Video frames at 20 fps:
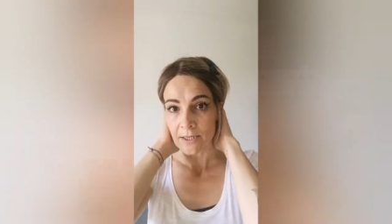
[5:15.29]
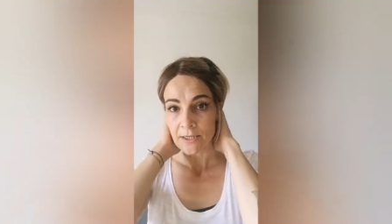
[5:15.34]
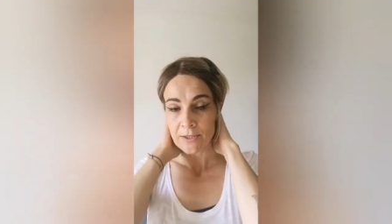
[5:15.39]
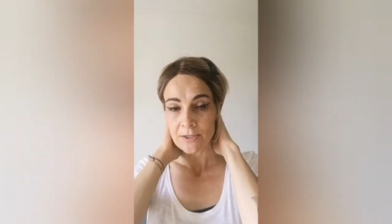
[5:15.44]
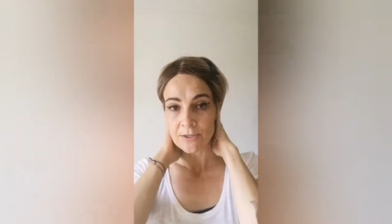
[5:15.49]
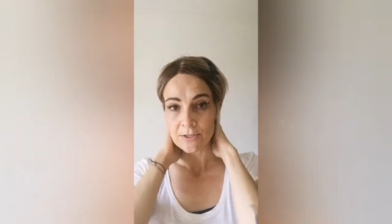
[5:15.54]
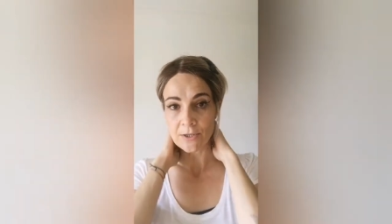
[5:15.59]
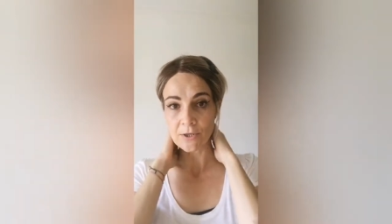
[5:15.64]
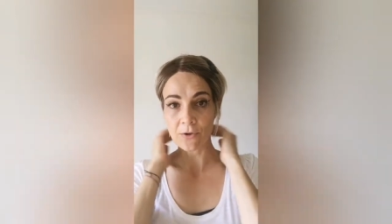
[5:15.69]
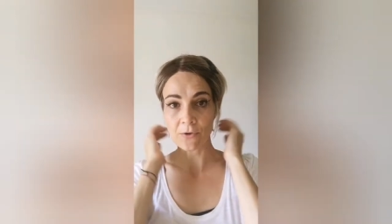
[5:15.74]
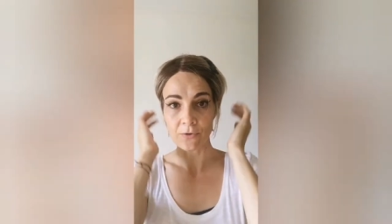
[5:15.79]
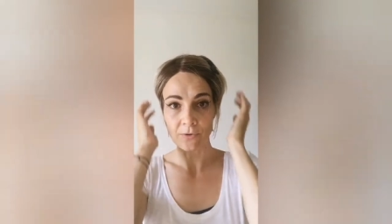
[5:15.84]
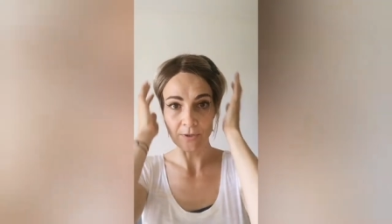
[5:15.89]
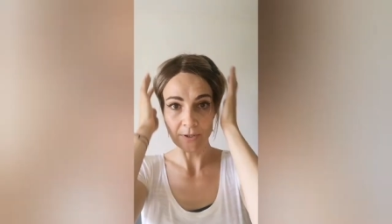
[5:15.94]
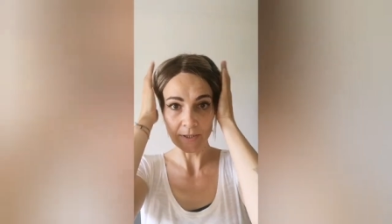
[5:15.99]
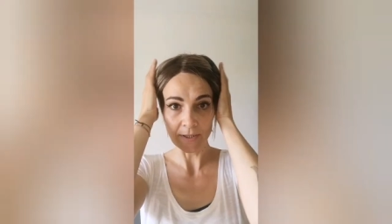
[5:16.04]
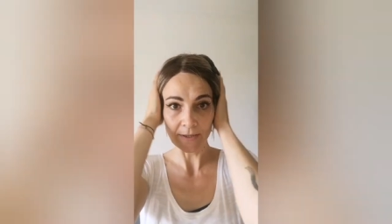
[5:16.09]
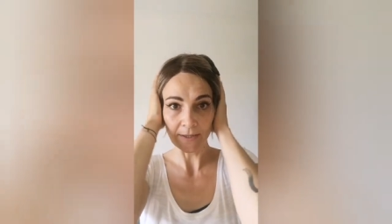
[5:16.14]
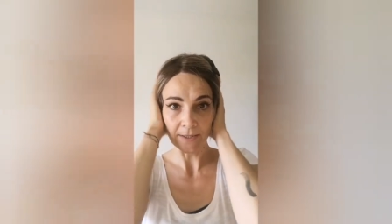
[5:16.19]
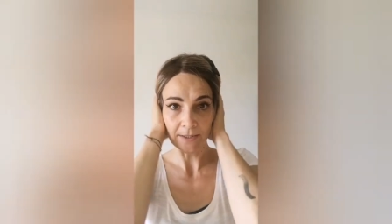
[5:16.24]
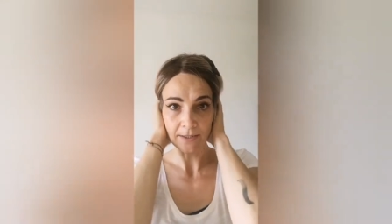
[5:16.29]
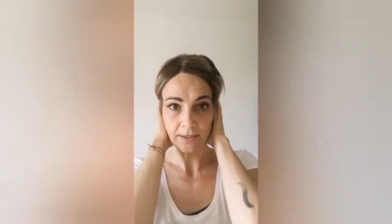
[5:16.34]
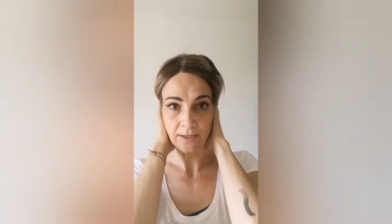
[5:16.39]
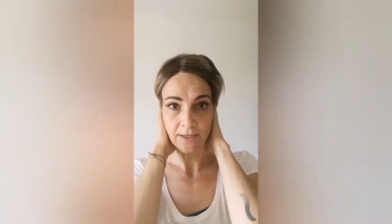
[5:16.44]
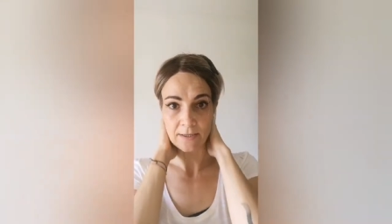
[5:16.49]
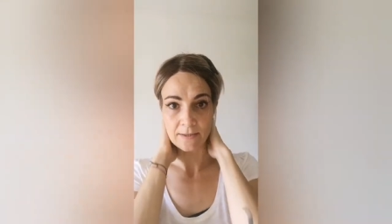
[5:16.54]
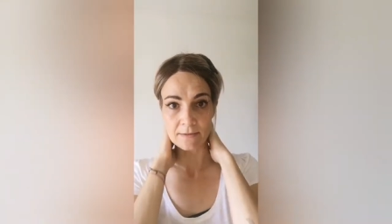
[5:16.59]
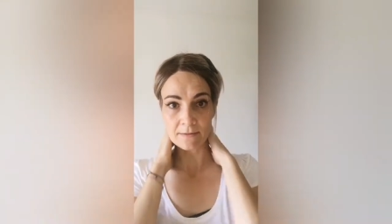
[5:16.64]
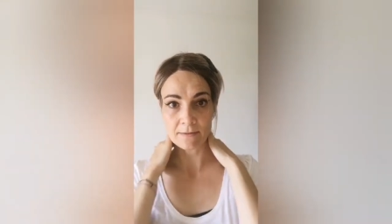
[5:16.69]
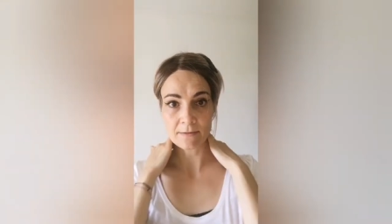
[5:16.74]
so, and then you
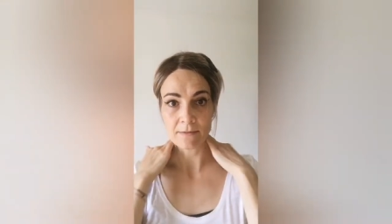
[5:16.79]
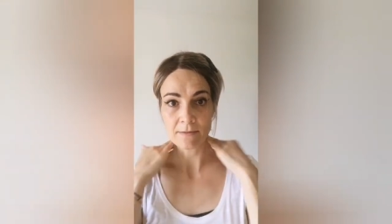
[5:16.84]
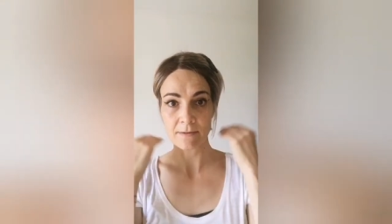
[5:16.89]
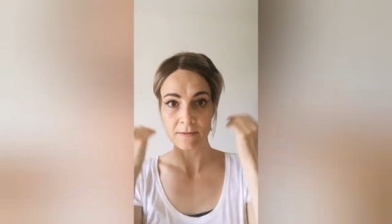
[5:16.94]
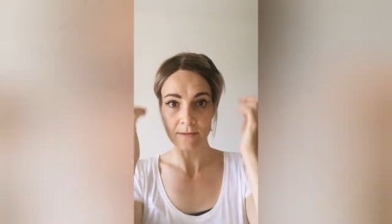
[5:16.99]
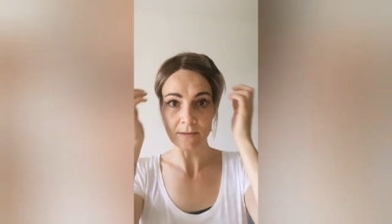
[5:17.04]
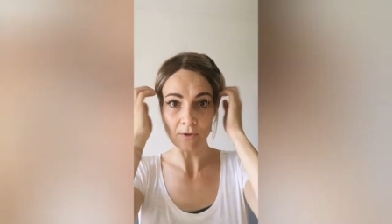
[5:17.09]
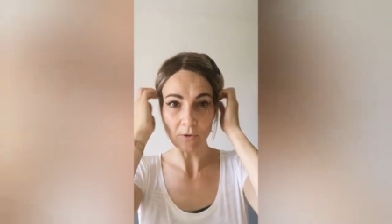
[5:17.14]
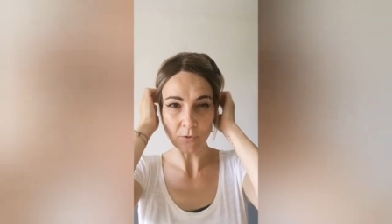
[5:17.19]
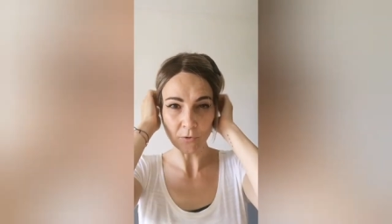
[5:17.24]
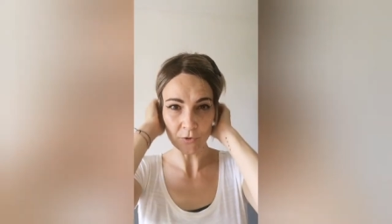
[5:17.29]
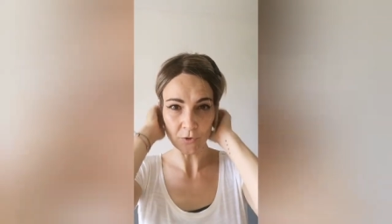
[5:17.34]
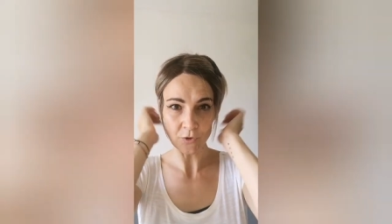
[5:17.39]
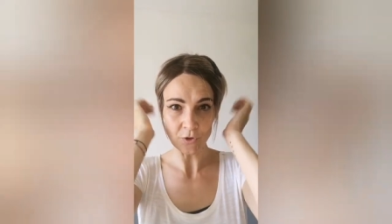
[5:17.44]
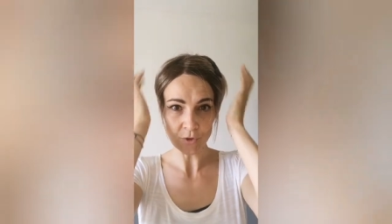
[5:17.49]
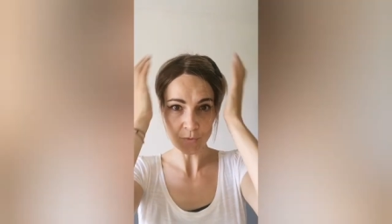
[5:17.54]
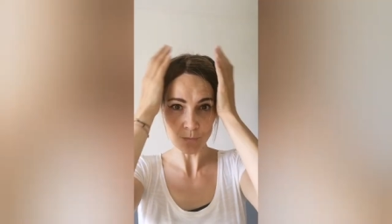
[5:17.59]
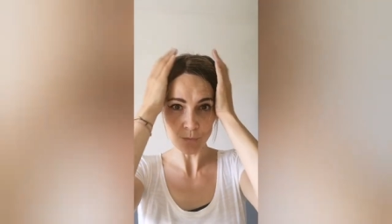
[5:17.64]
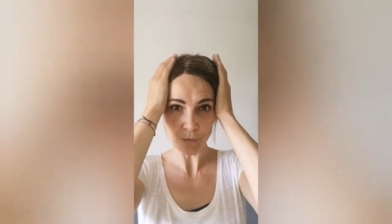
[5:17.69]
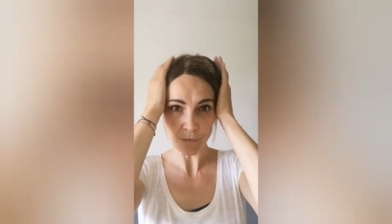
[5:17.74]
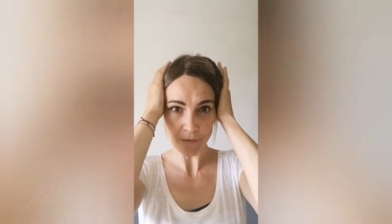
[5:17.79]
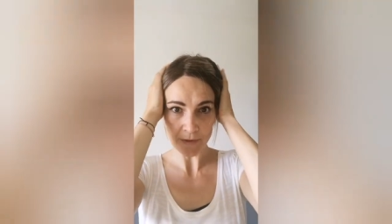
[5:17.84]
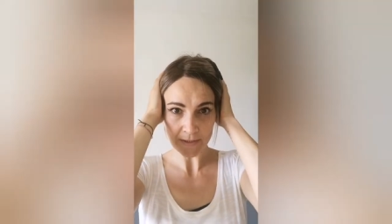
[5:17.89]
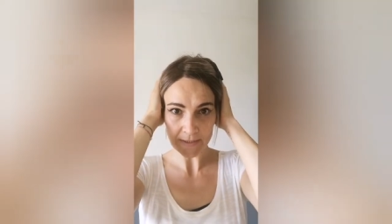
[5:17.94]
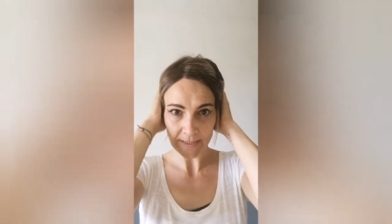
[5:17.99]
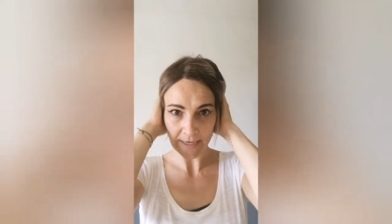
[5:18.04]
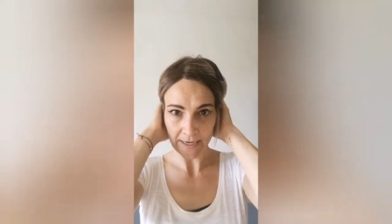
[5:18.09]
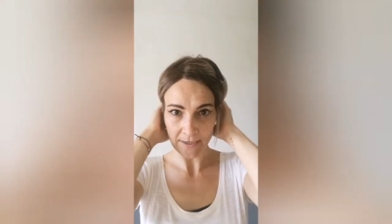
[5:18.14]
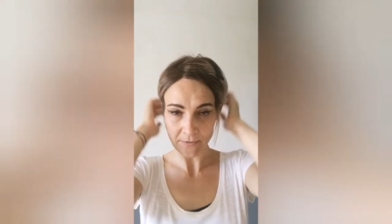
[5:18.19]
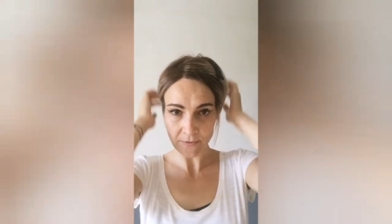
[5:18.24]
can also smooth it
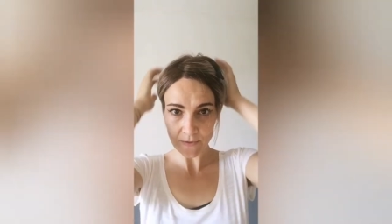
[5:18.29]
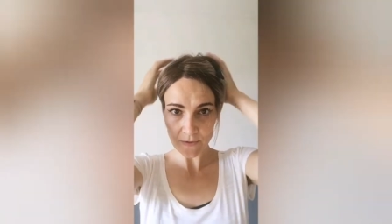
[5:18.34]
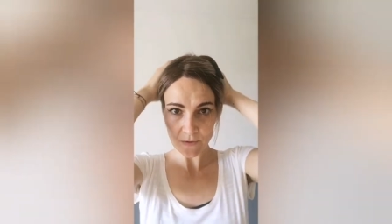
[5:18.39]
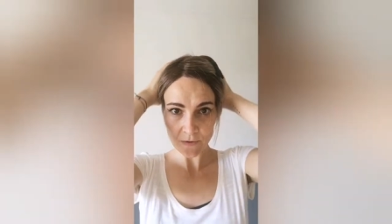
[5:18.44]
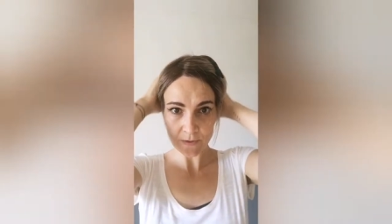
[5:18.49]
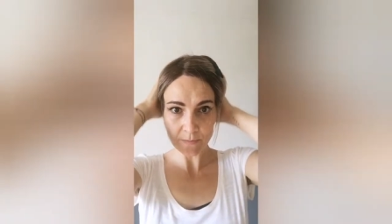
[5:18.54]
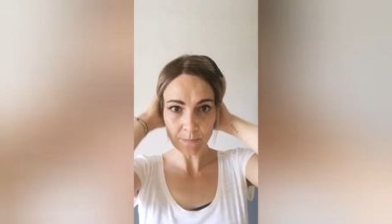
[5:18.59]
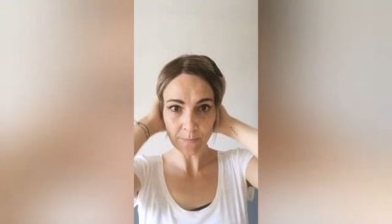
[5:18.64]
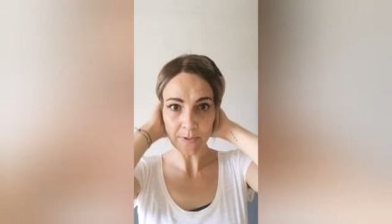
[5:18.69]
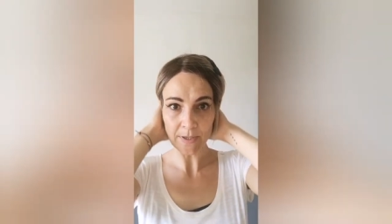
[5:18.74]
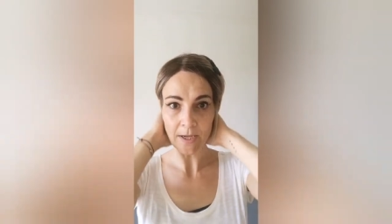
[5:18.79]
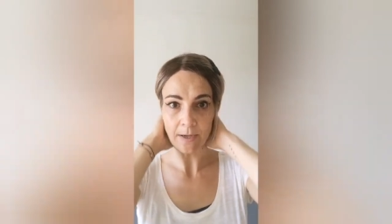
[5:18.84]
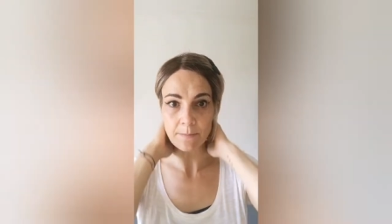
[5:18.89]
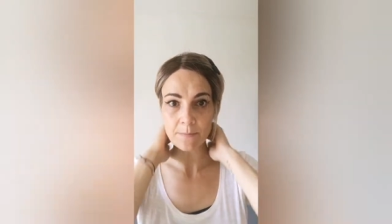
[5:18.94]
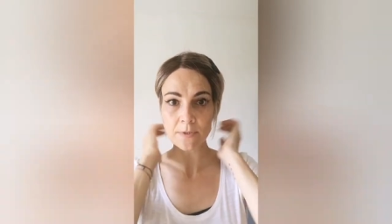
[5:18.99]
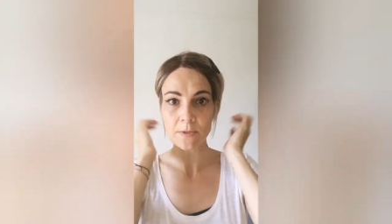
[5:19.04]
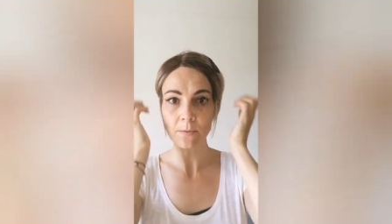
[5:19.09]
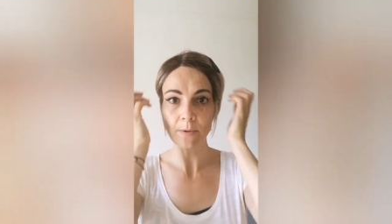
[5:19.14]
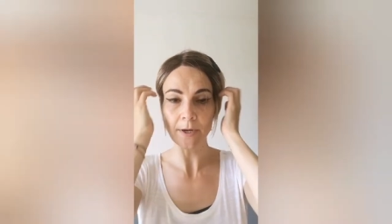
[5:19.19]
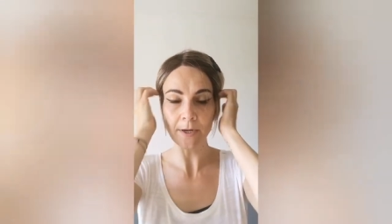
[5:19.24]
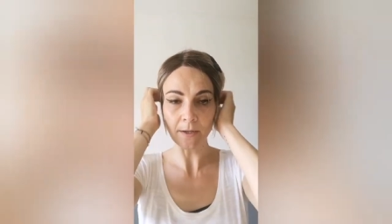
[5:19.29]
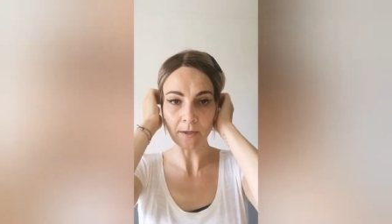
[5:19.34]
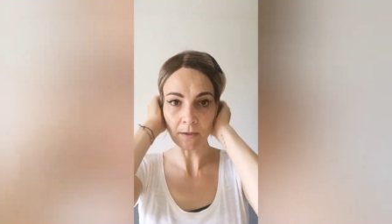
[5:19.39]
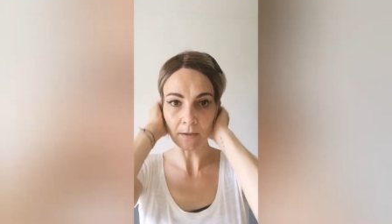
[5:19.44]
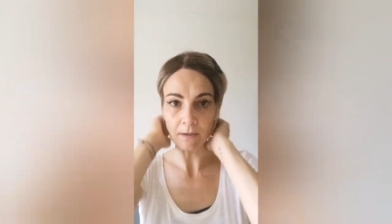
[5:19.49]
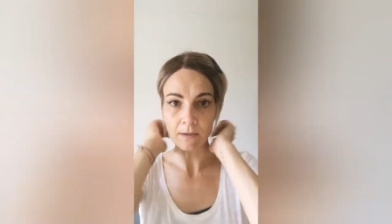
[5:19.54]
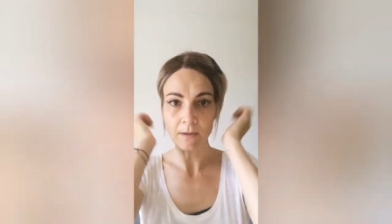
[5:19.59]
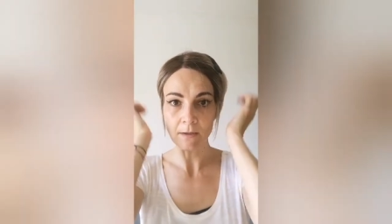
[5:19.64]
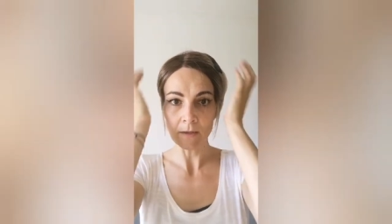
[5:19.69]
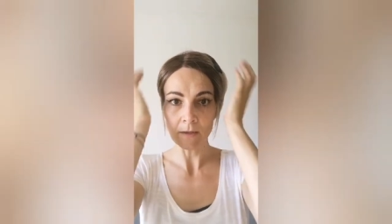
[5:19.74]
down, so it becomes quite a